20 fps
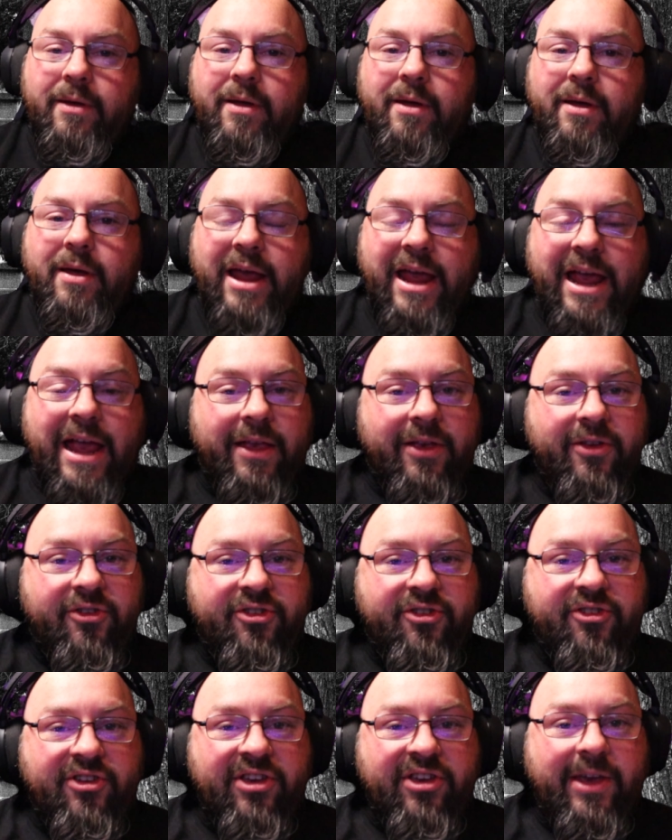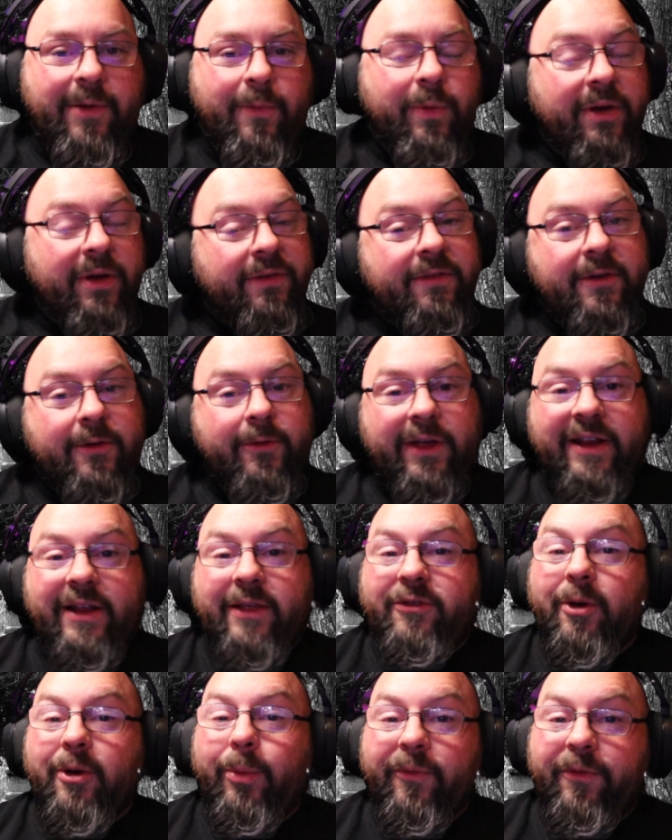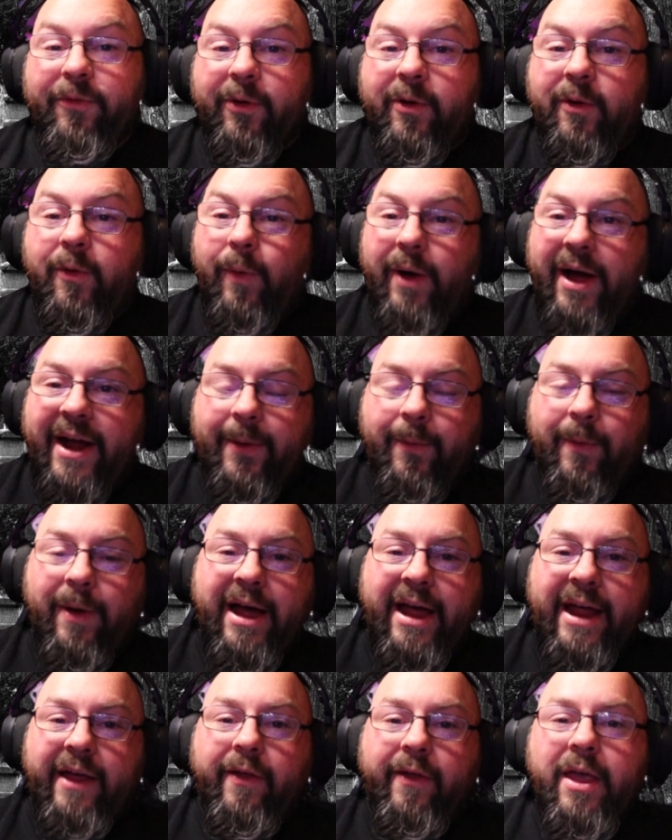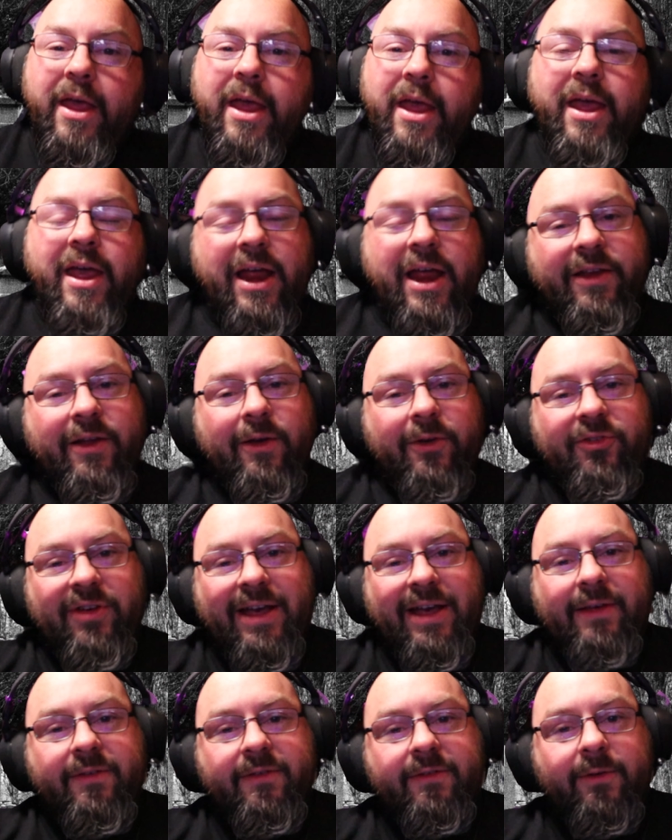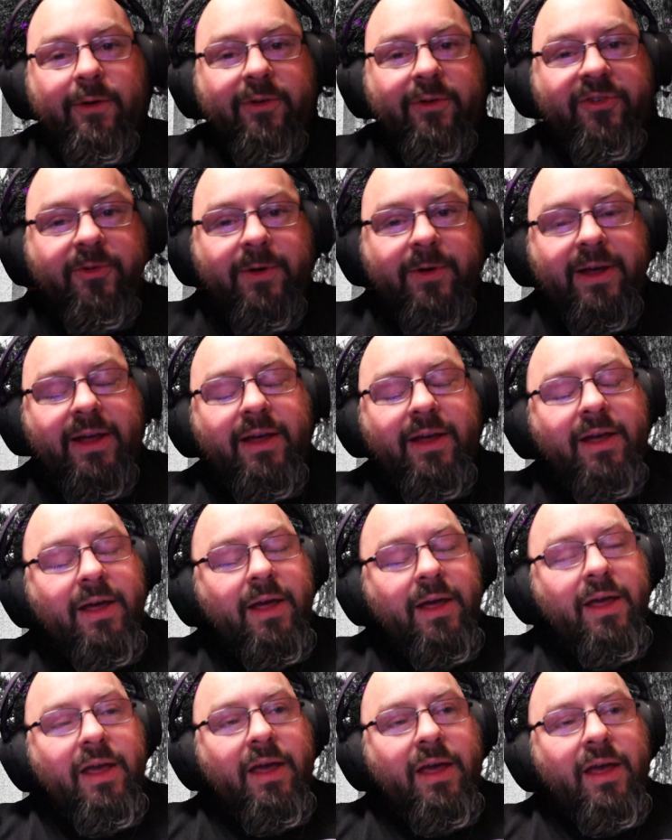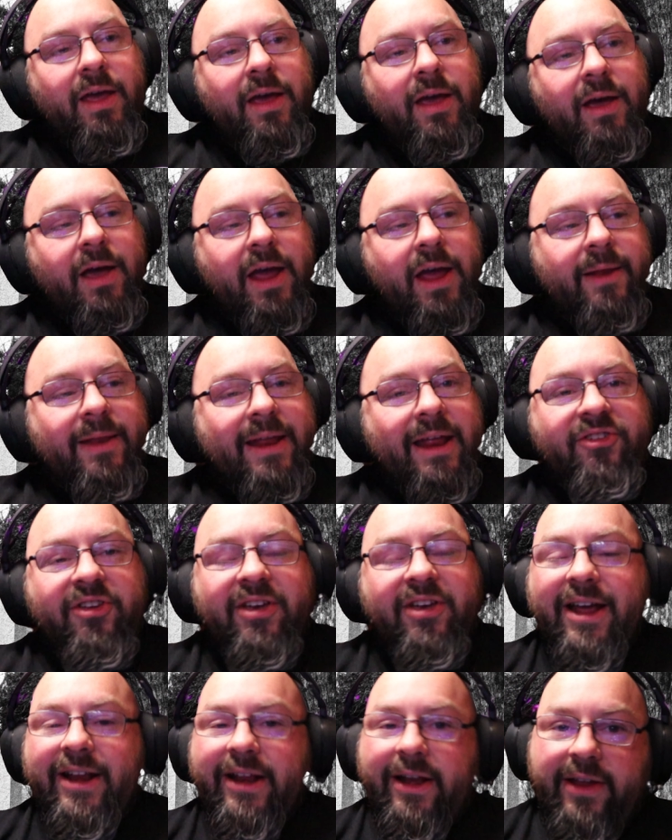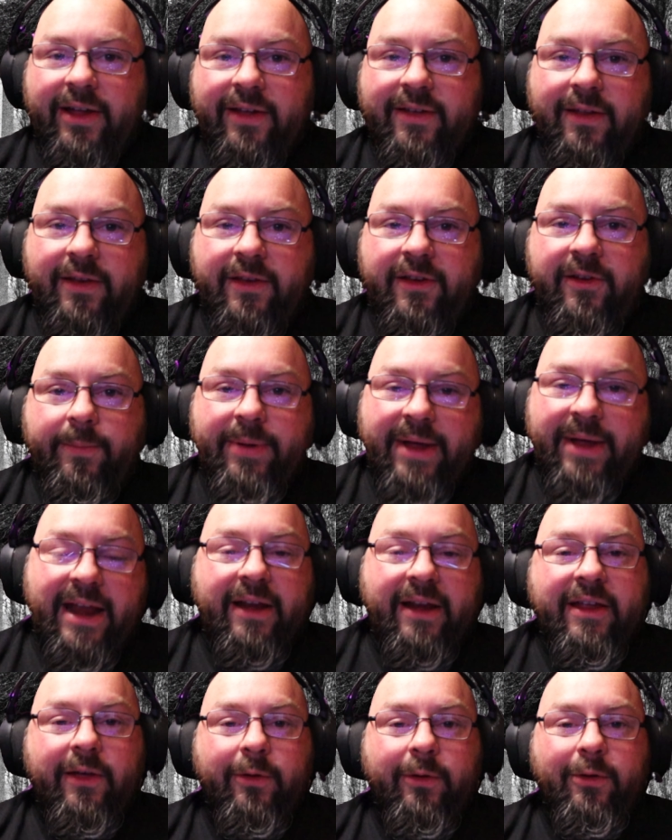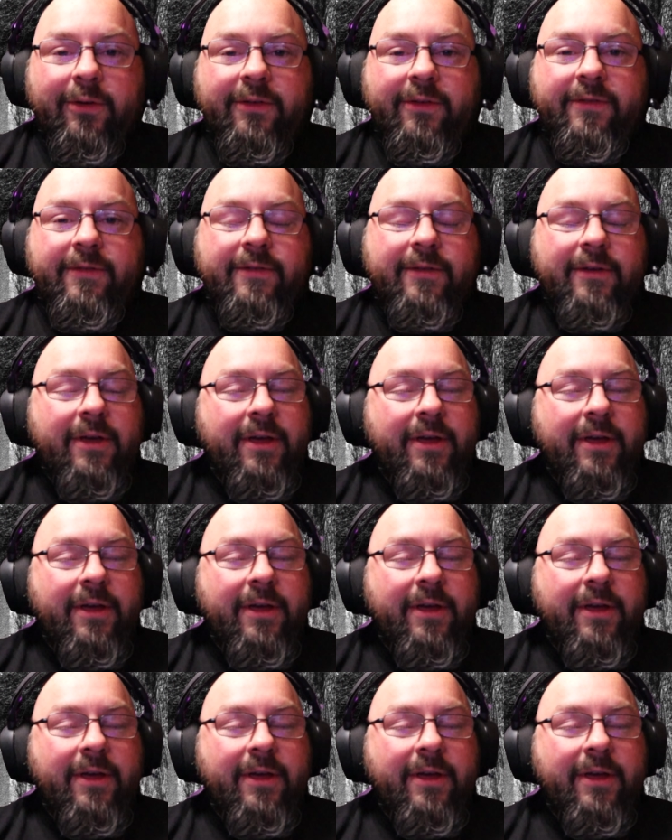And she was clean and sober for quite a while until she had surgery, and then she got addicted to painkillers